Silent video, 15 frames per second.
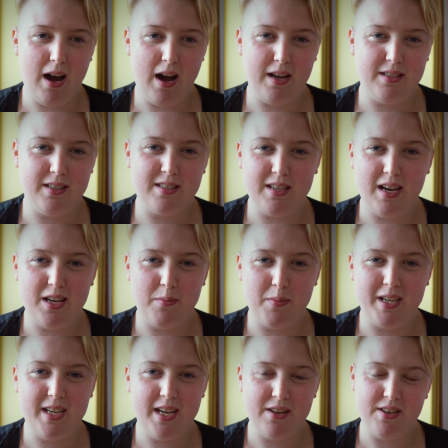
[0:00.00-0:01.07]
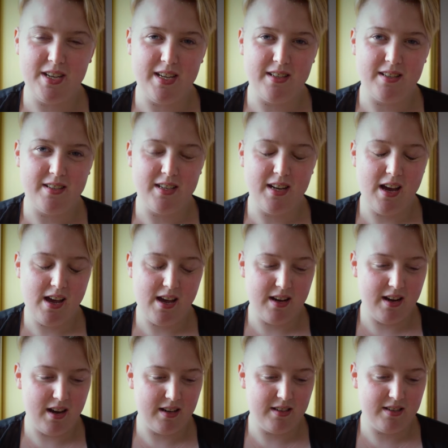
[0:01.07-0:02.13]
I decided my career
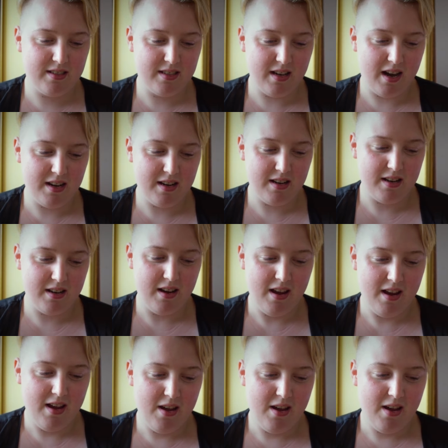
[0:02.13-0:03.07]
and I decided